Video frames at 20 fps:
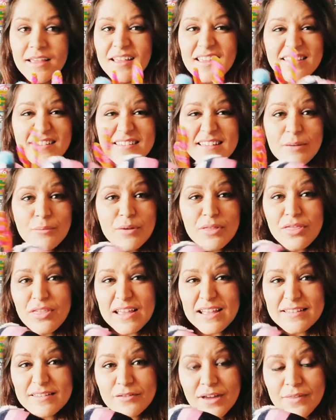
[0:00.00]
as I said, with
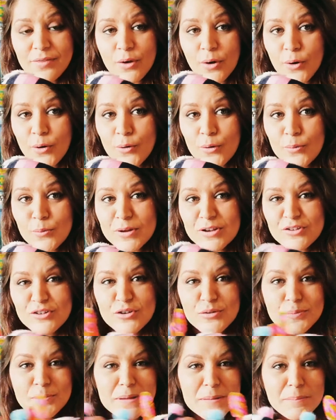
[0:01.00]
things around the home, which
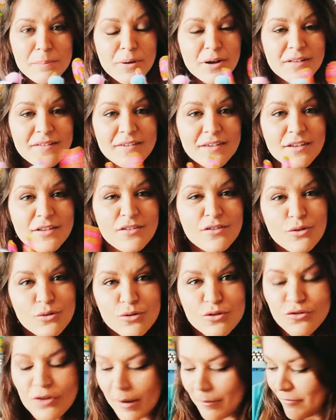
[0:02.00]
could be buttons or
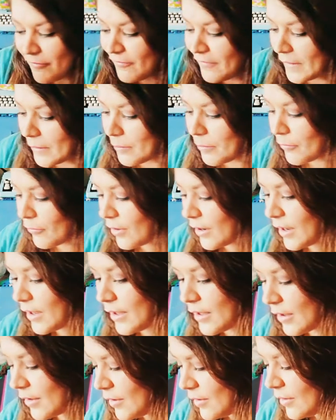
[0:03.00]
scrap
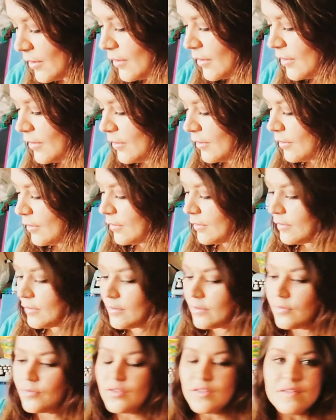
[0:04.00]
fabric.
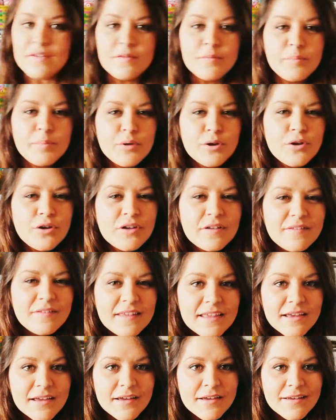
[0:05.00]
This is Bert
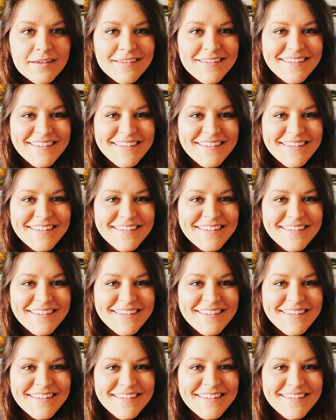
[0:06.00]
here.